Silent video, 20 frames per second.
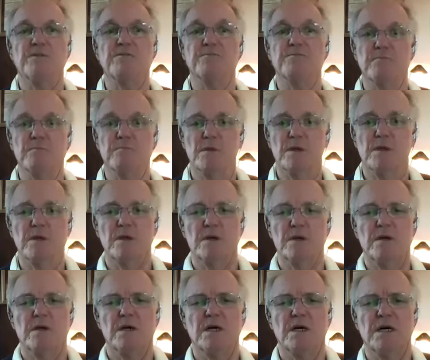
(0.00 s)
you.
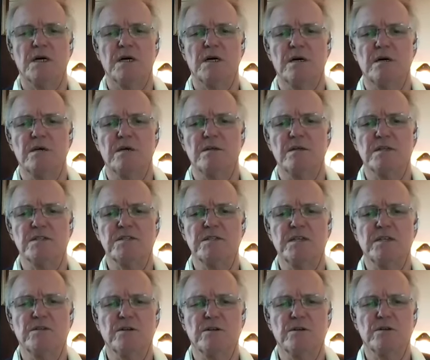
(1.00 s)

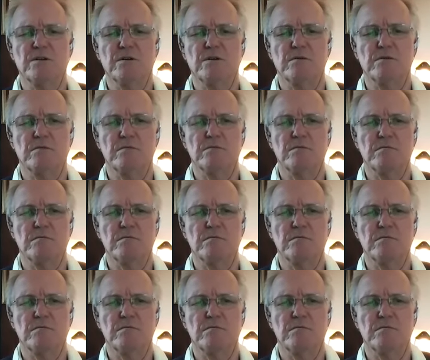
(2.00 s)
Listening to your